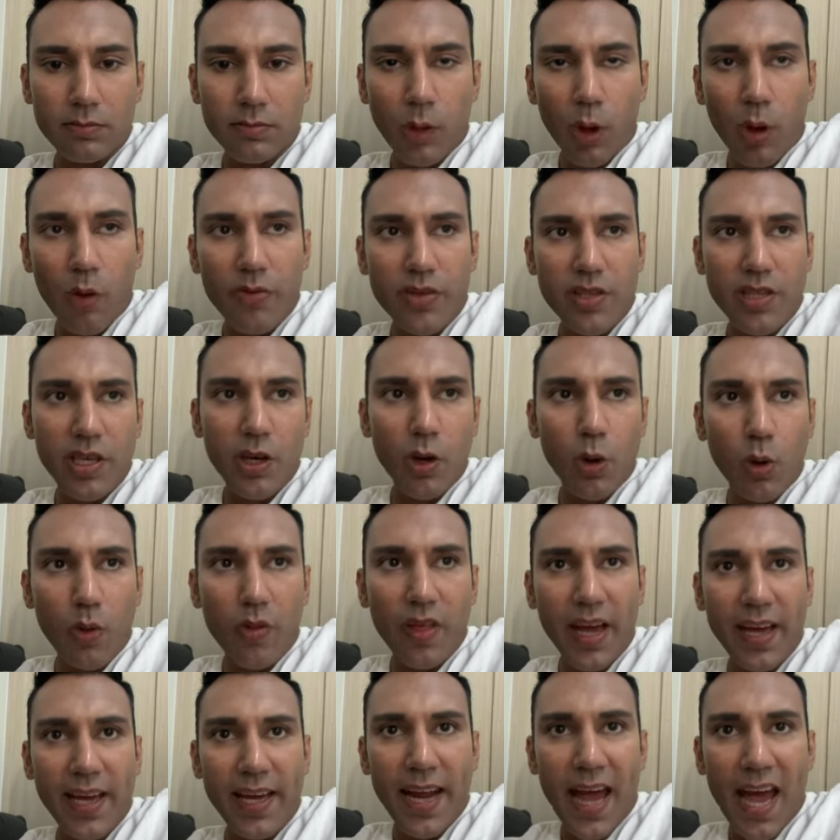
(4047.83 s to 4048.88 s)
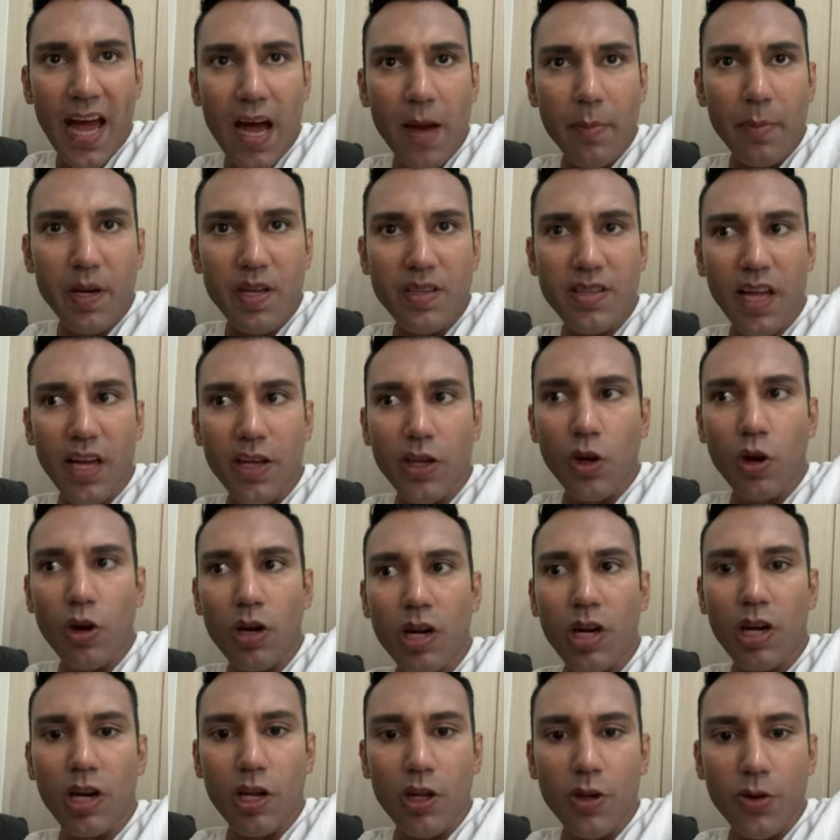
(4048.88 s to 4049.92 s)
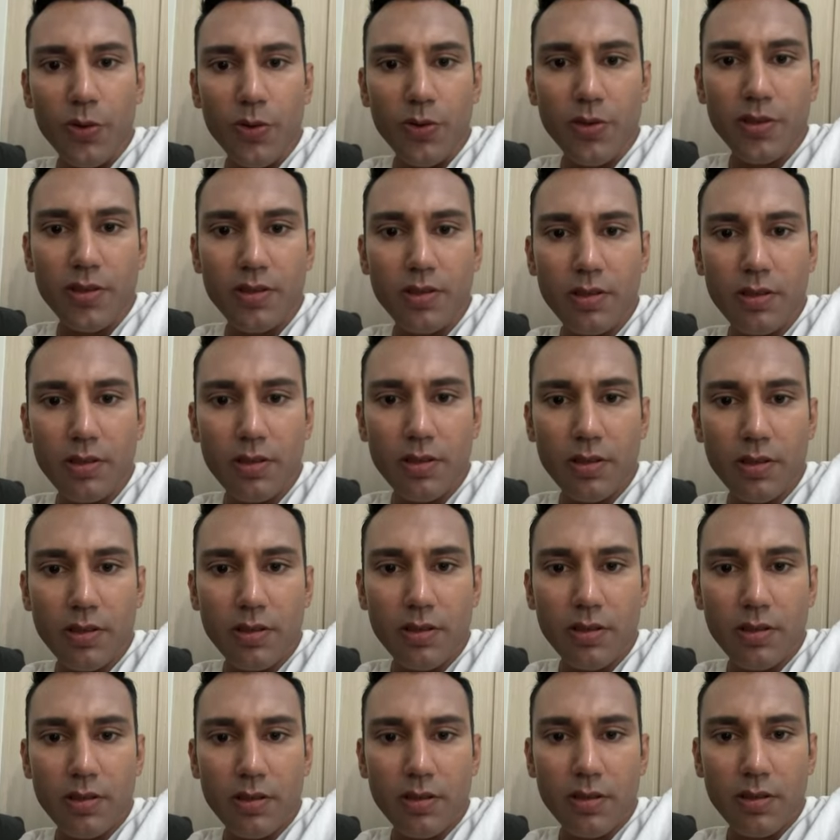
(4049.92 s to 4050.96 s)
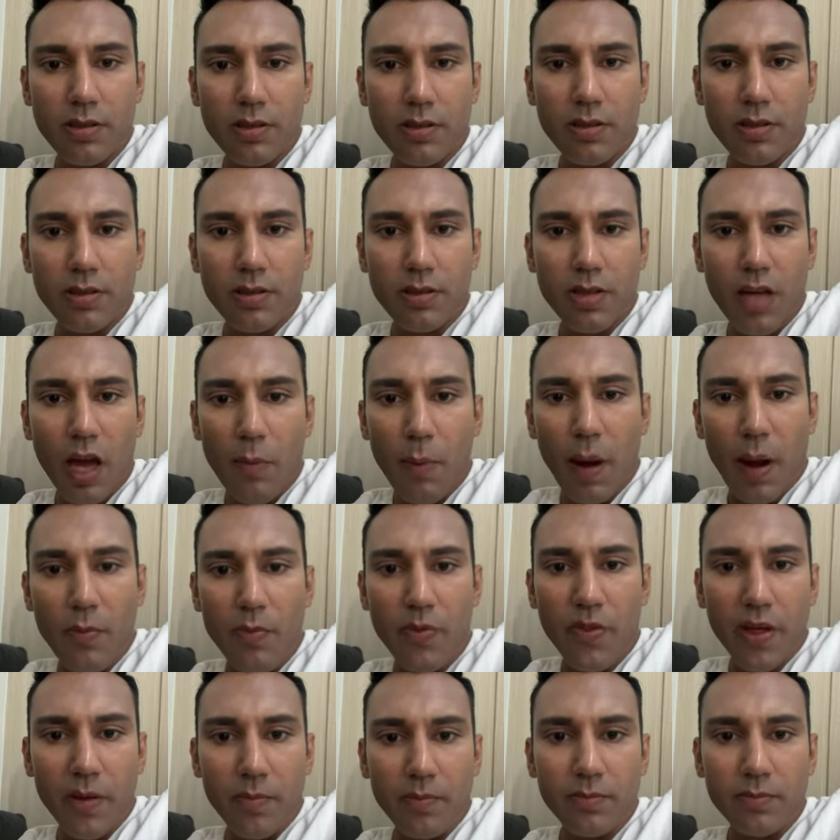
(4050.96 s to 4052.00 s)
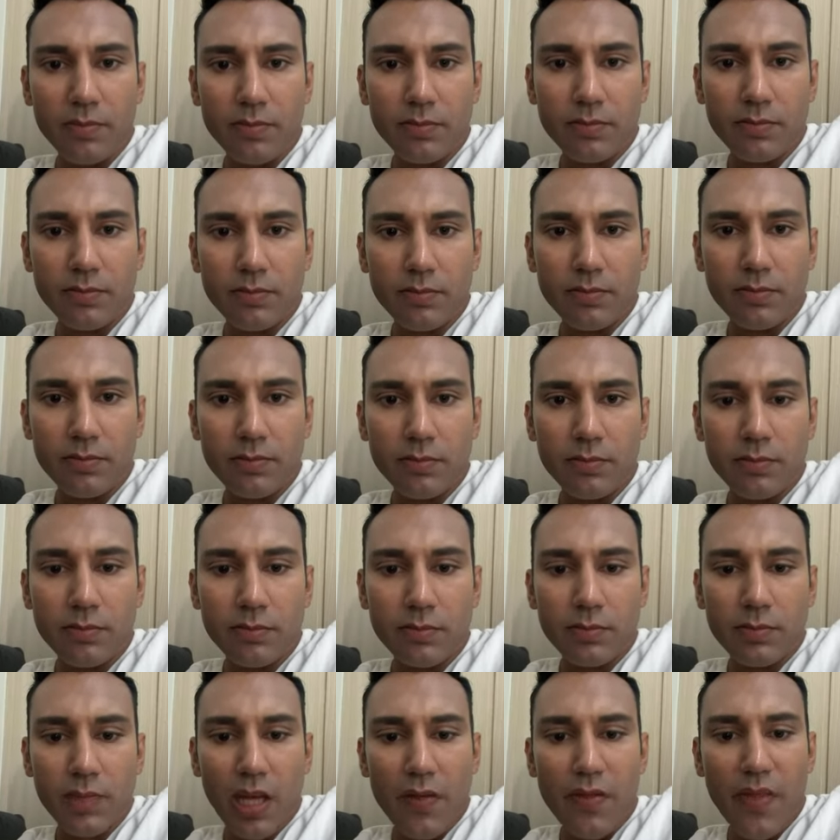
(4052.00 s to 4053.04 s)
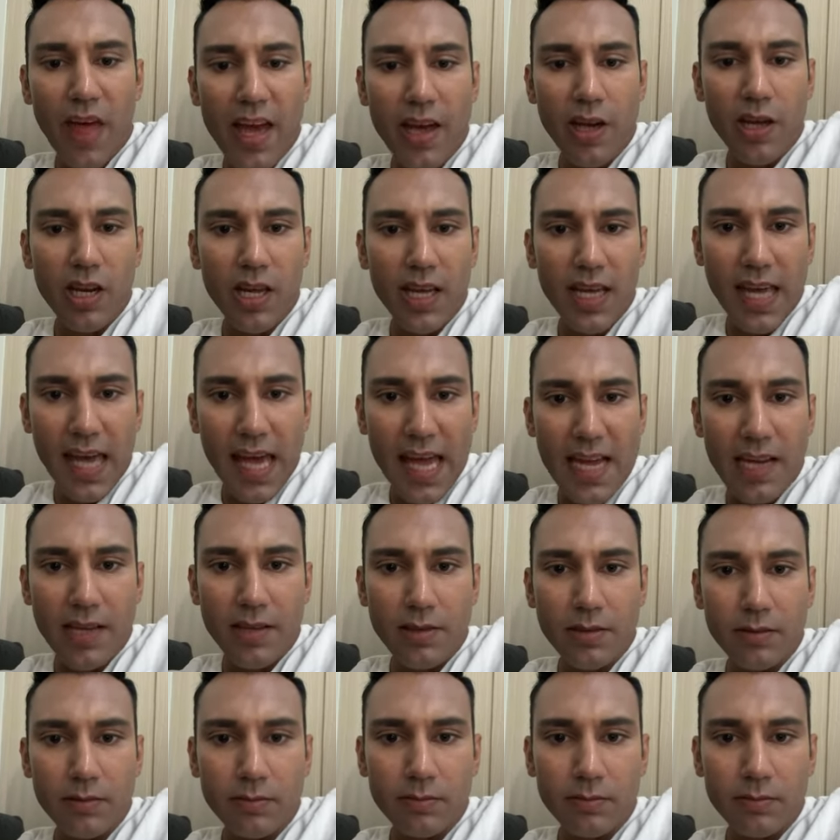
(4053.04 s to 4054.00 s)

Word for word: Obviously, all that can happen is that you're going to lose around them. And they're going to gain,